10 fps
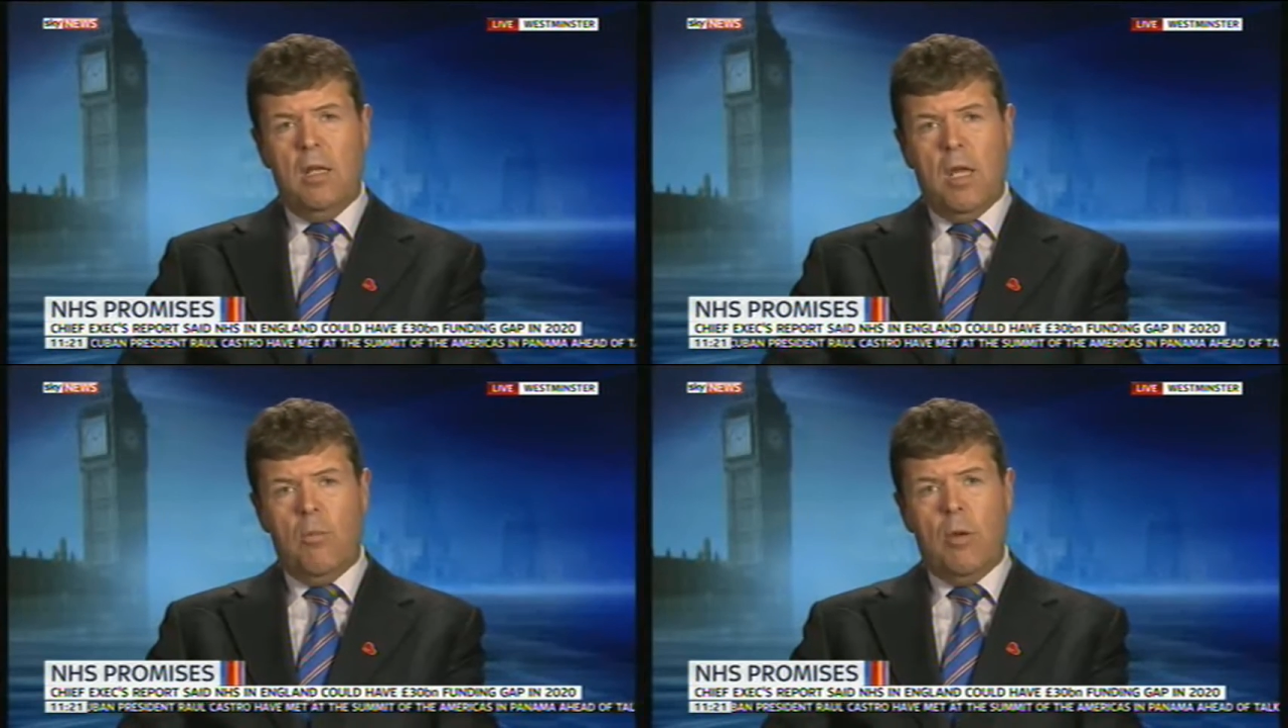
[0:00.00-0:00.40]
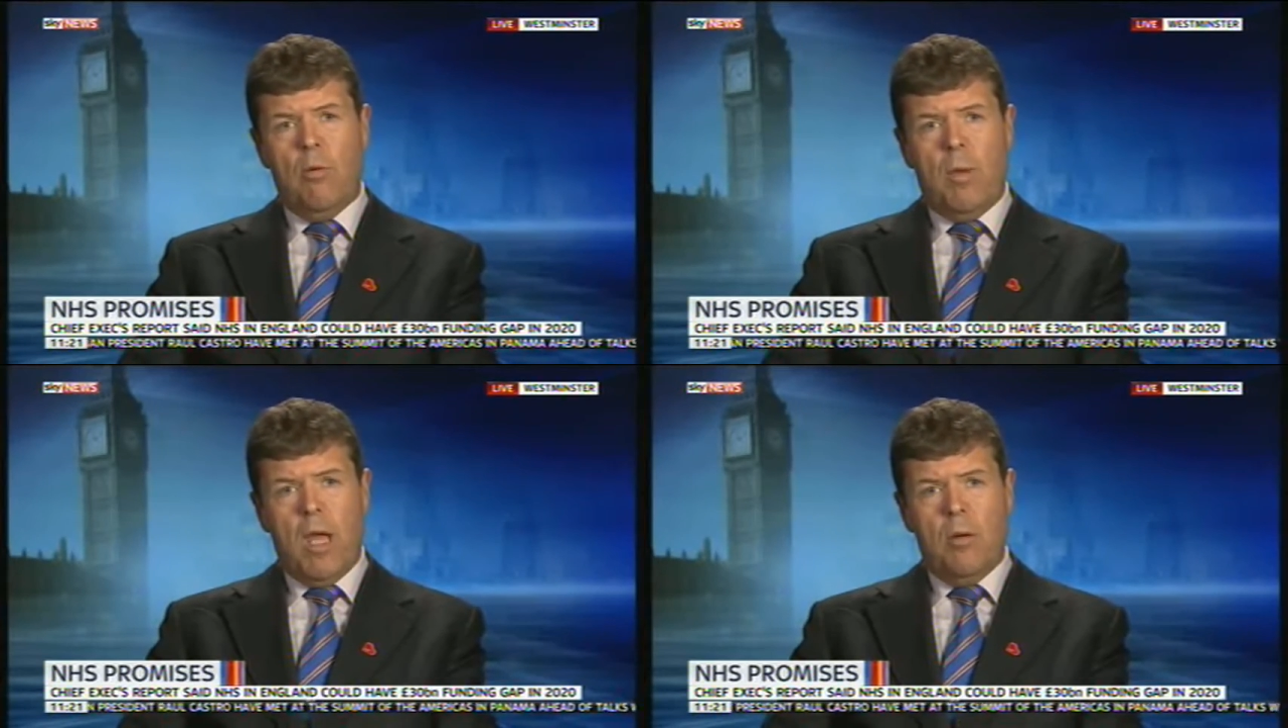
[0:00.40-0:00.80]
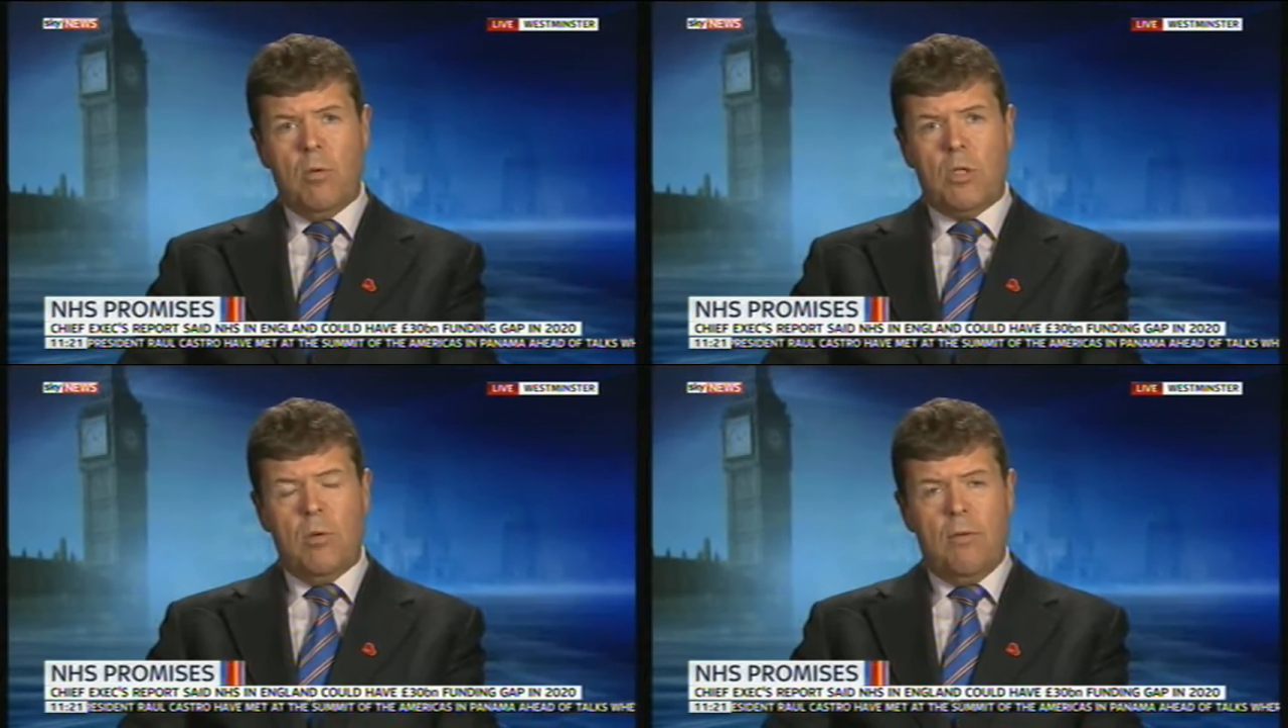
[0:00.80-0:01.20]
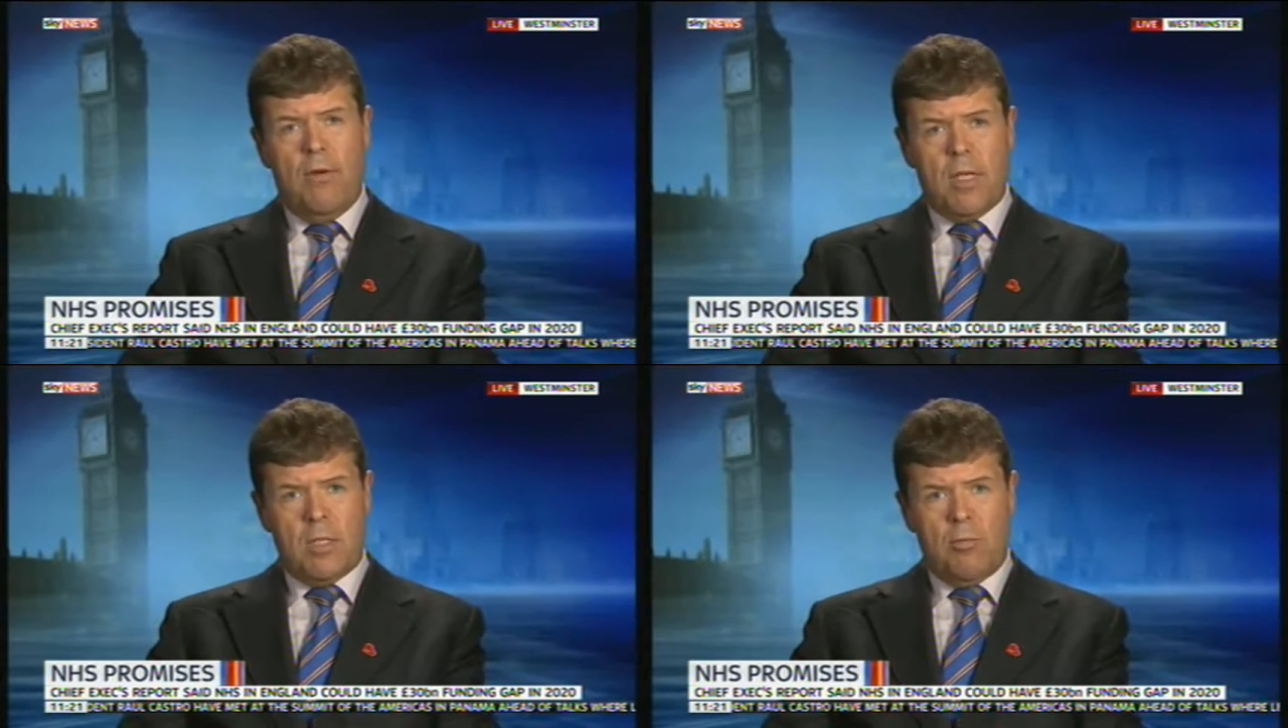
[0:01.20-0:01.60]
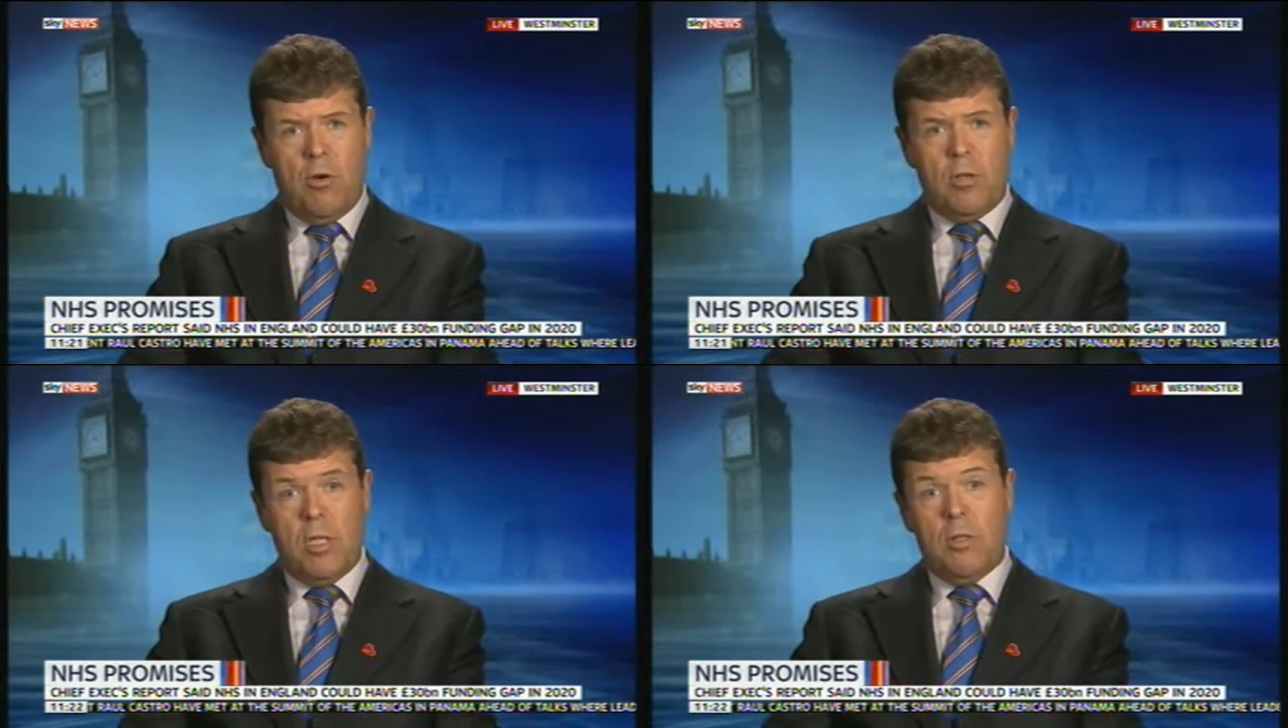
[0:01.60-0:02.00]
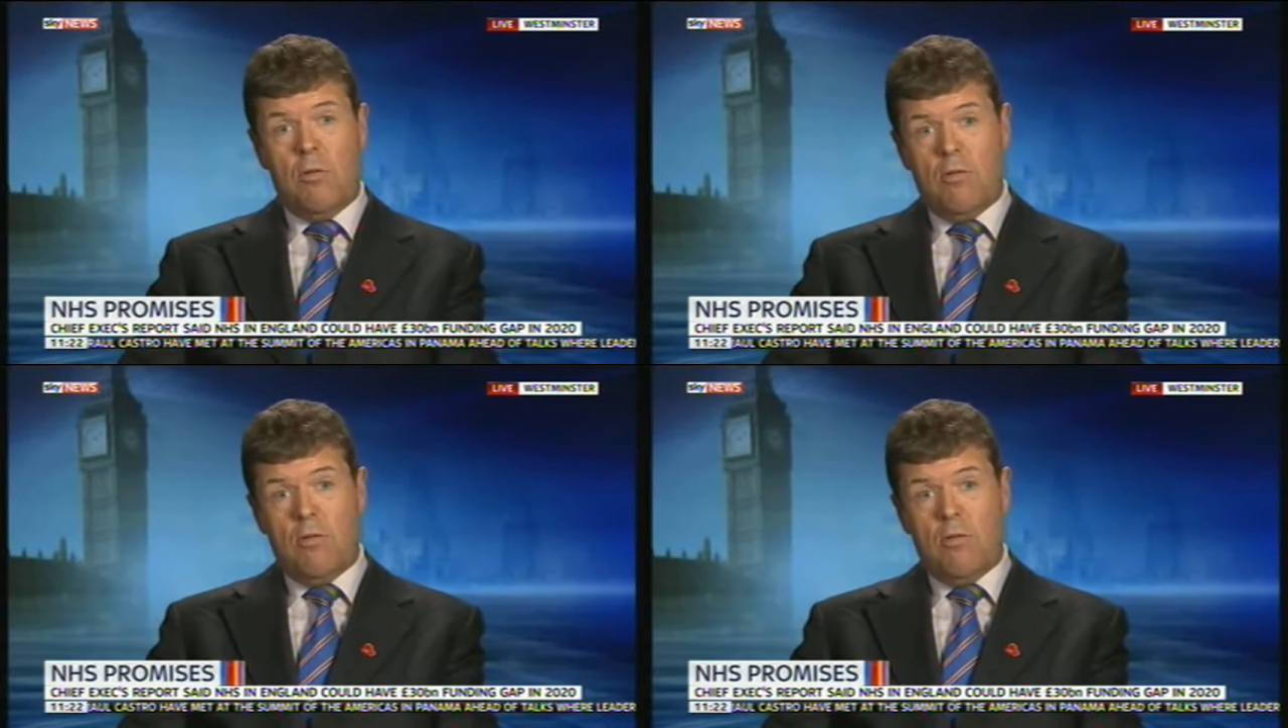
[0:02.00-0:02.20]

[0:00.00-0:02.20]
then we will be able to invest the proceeds of